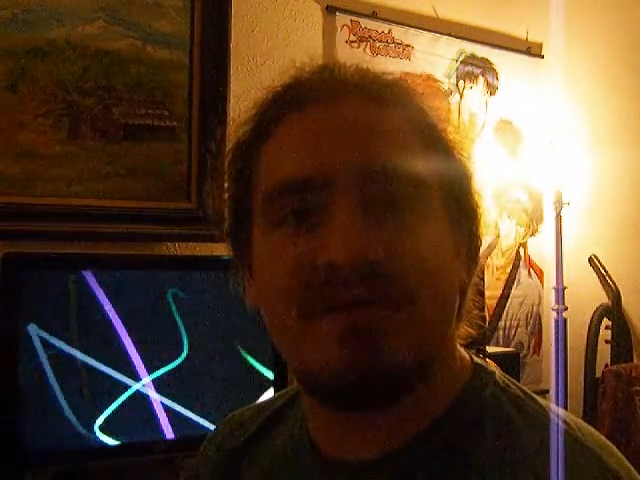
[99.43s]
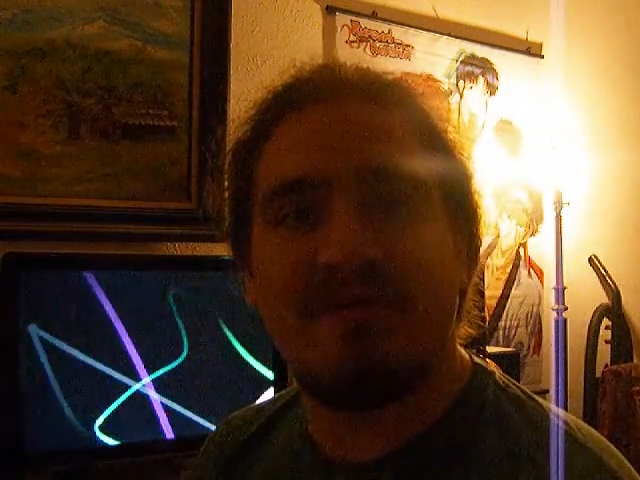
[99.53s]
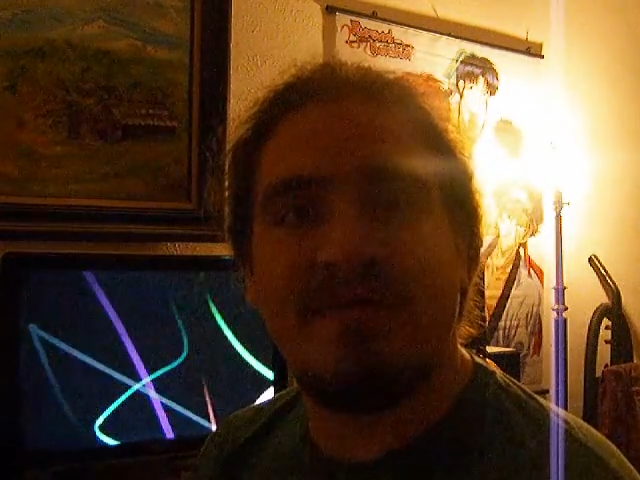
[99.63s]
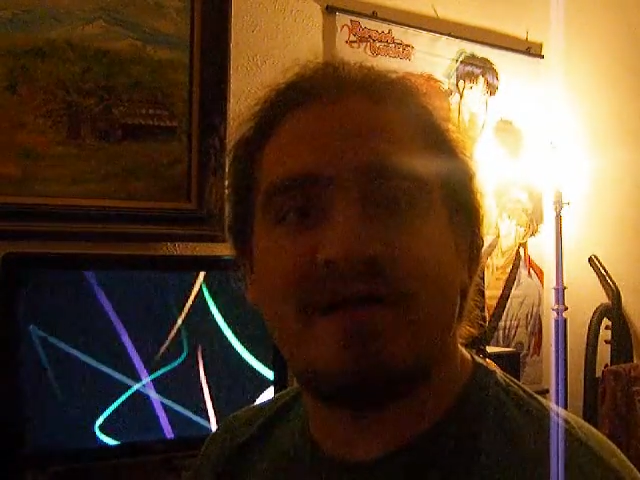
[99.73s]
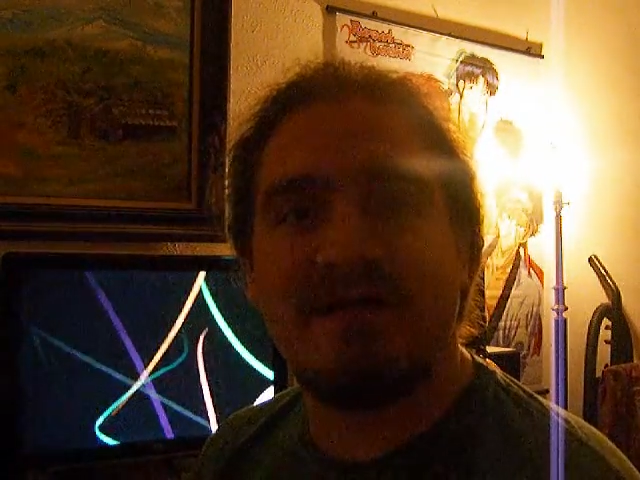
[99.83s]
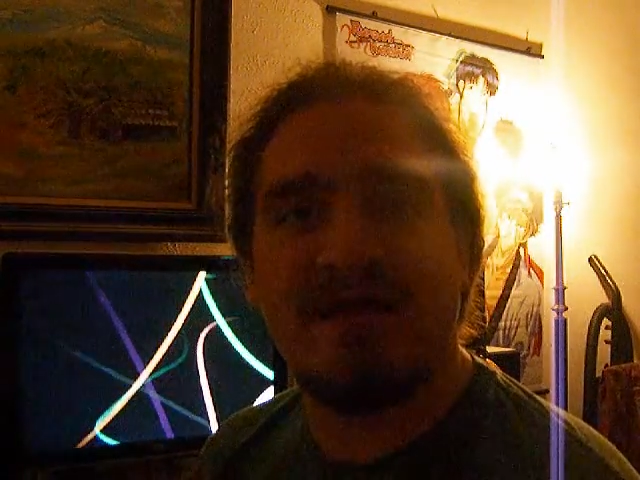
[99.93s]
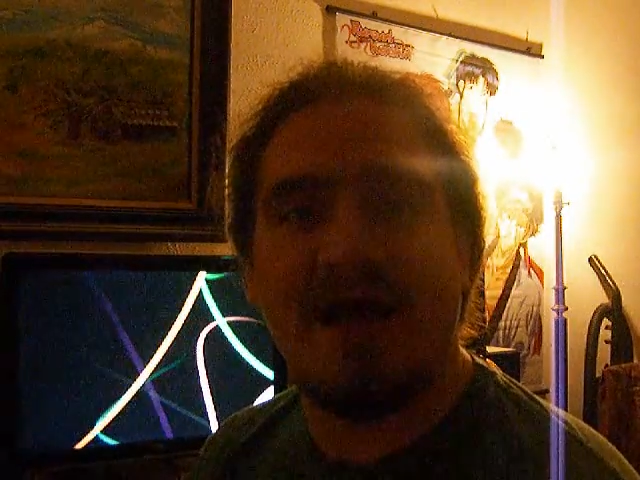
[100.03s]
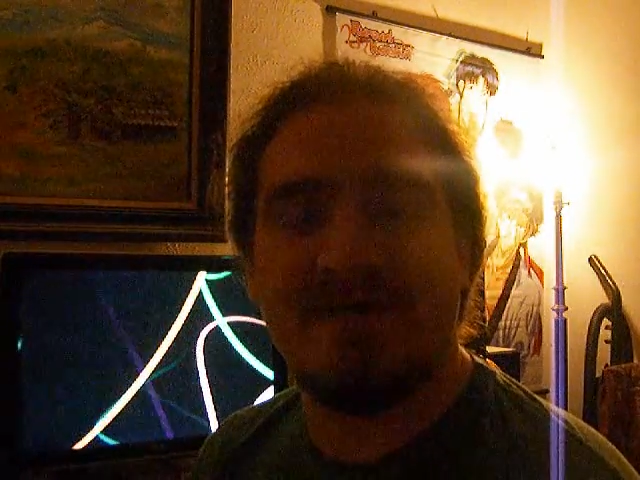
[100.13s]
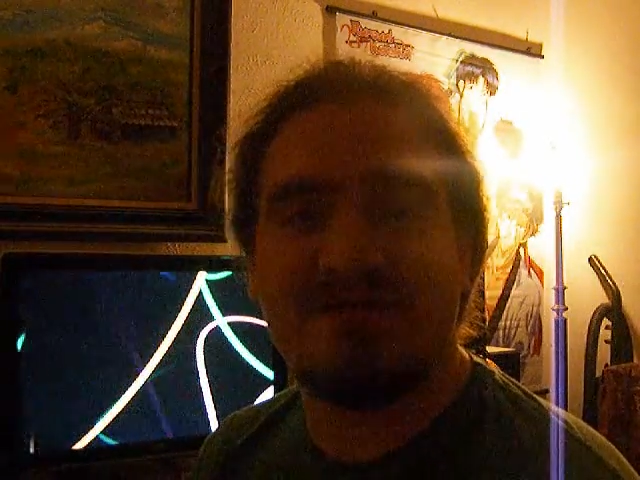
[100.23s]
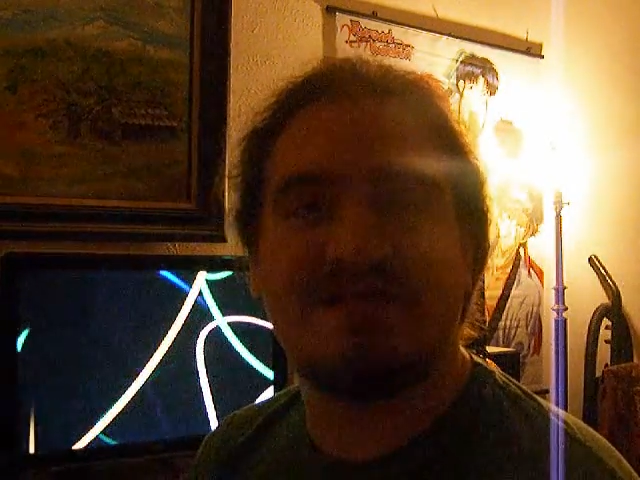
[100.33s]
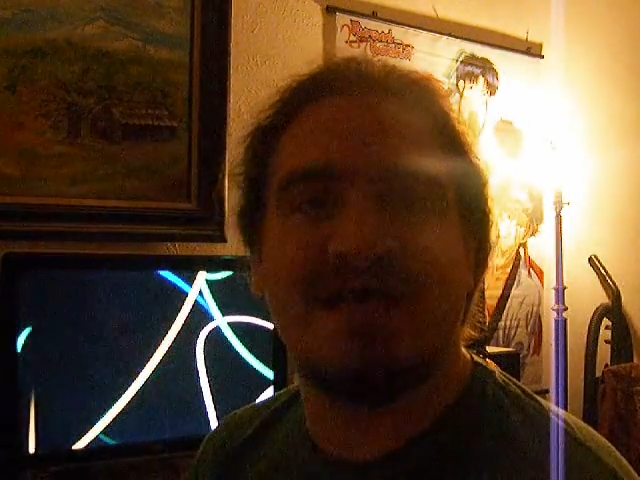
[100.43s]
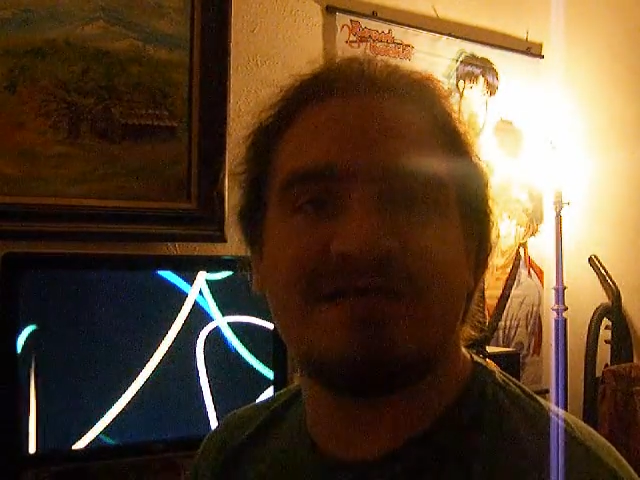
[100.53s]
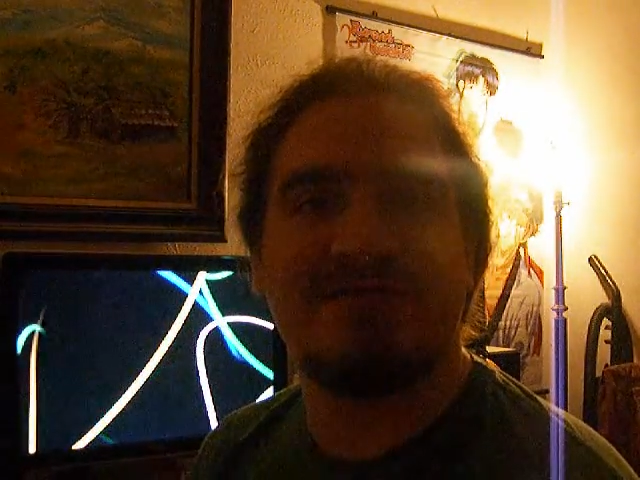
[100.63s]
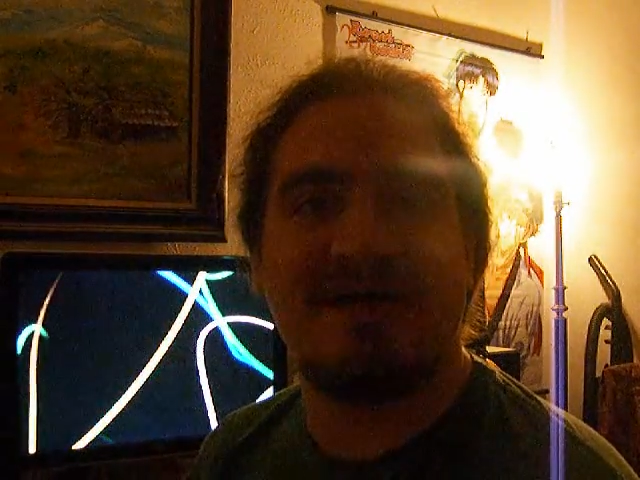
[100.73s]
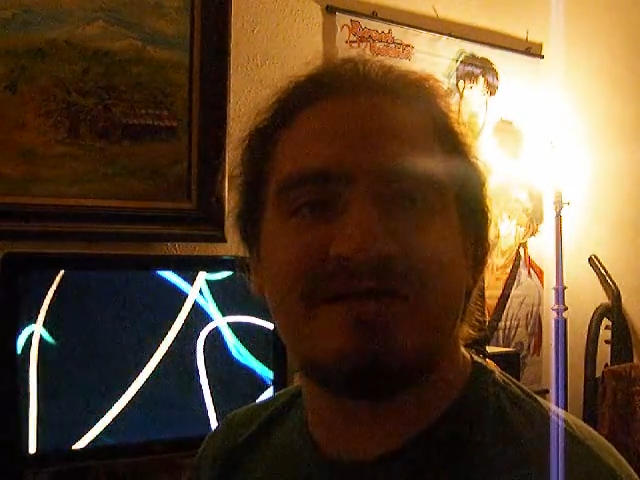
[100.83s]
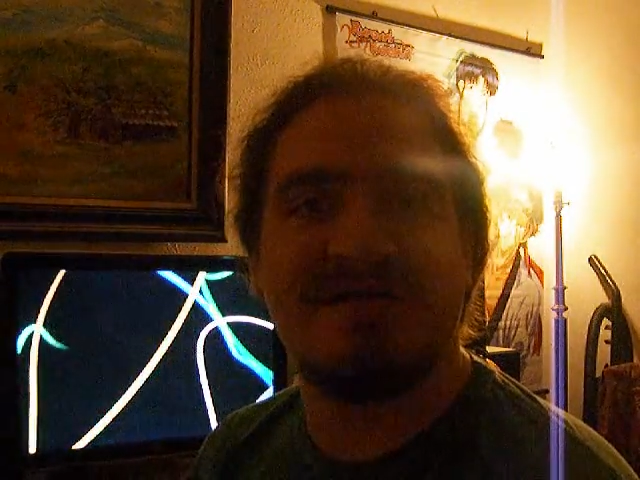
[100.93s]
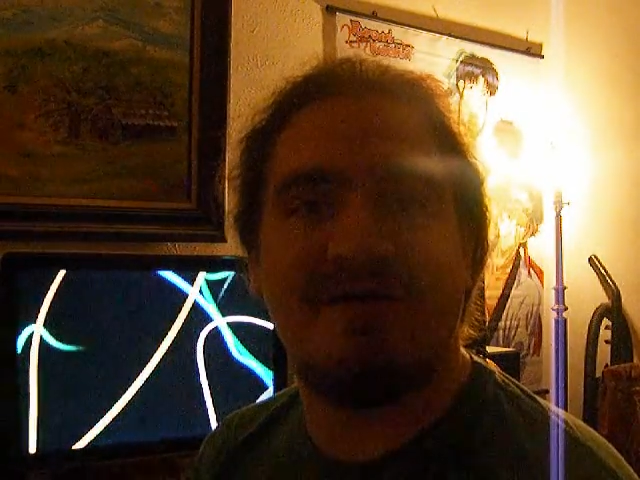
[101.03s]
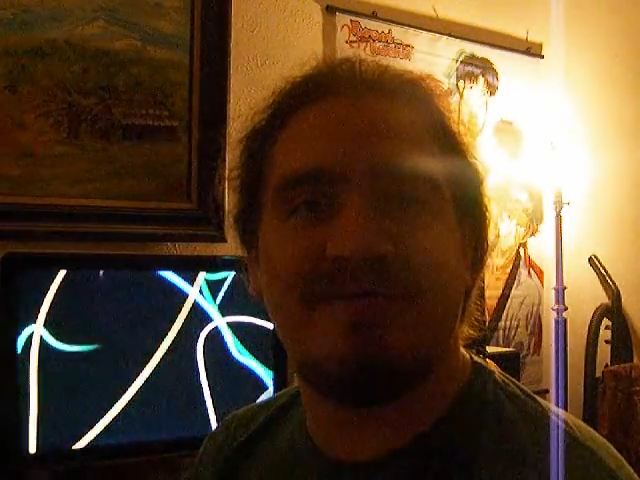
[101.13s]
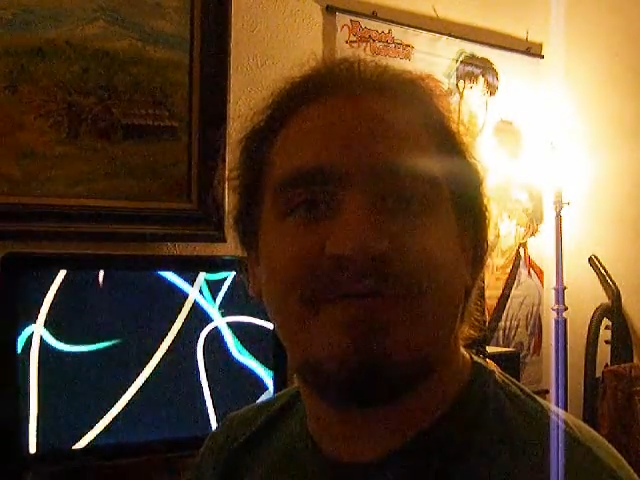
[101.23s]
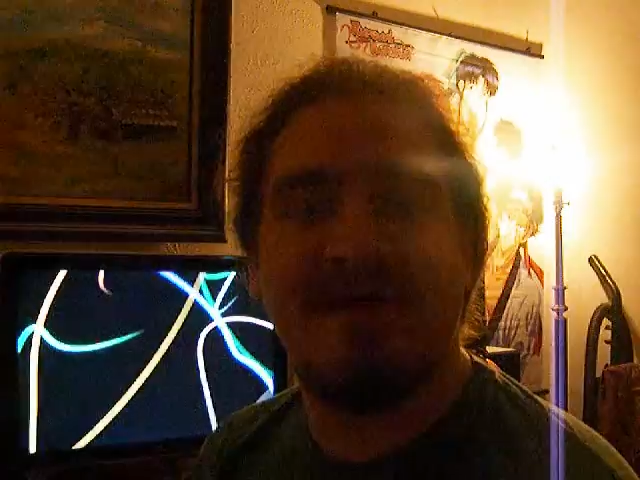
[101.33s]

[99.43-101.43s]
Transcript: but I've just answered myself.